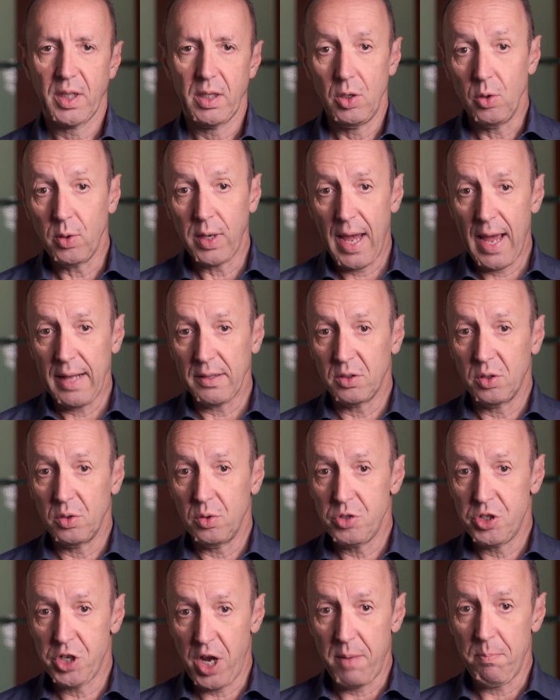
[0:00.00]
You can do
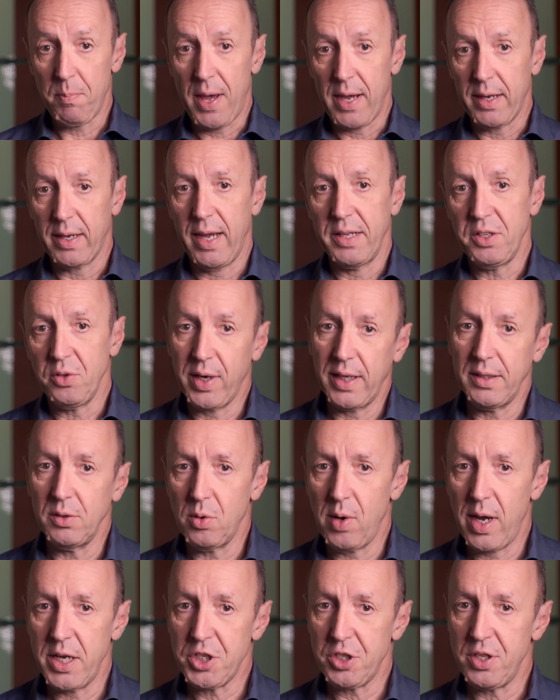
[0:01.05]
JPEG and you can do
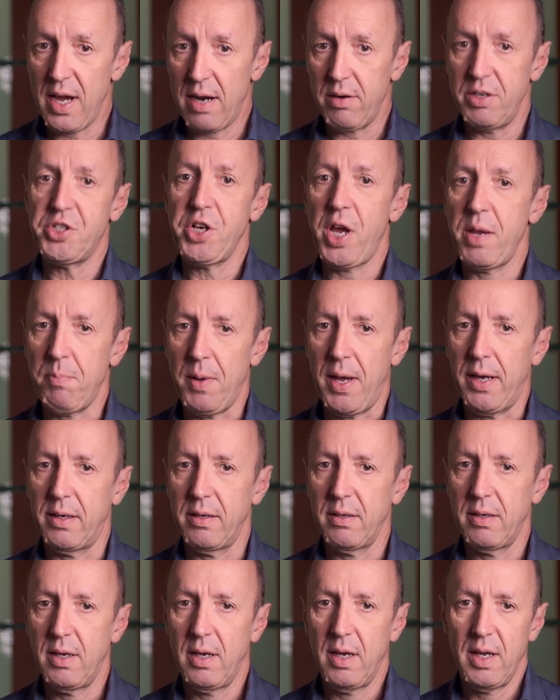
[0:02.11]
HDR in JPEG,
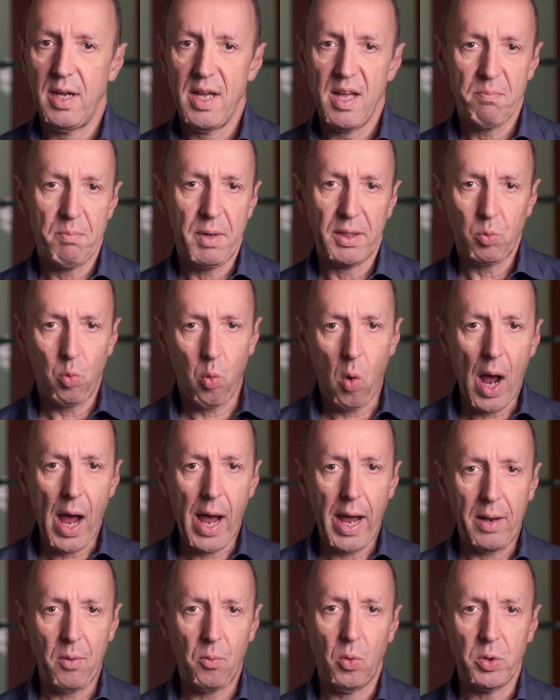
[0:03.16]
but
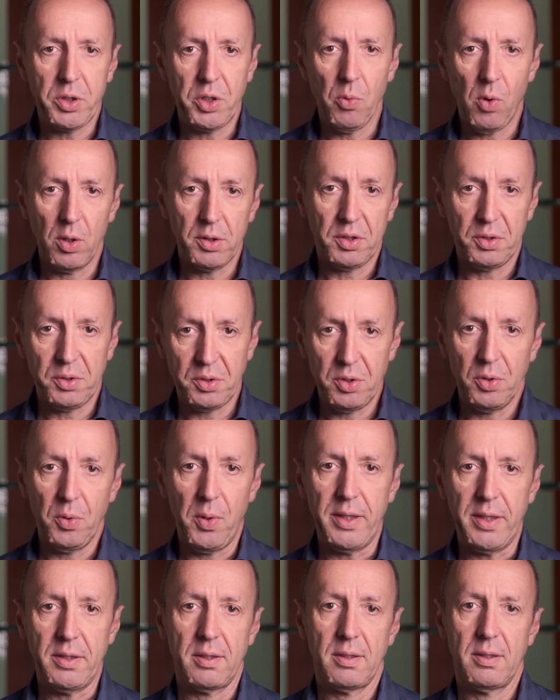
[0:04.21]
why would you want to do
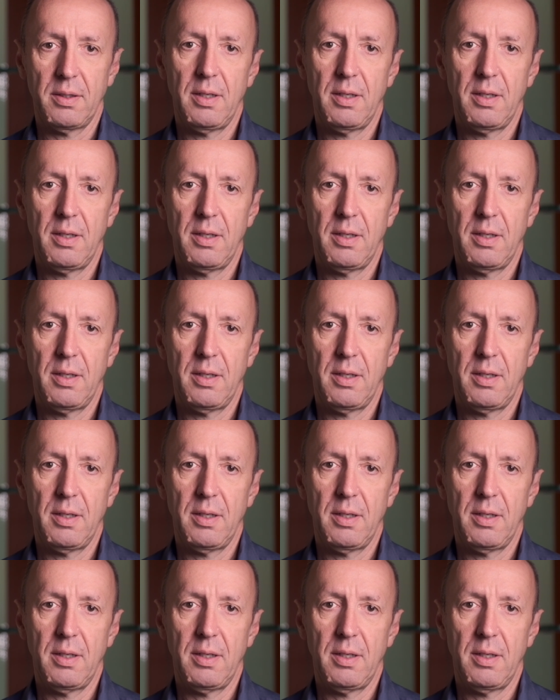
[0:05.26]
it?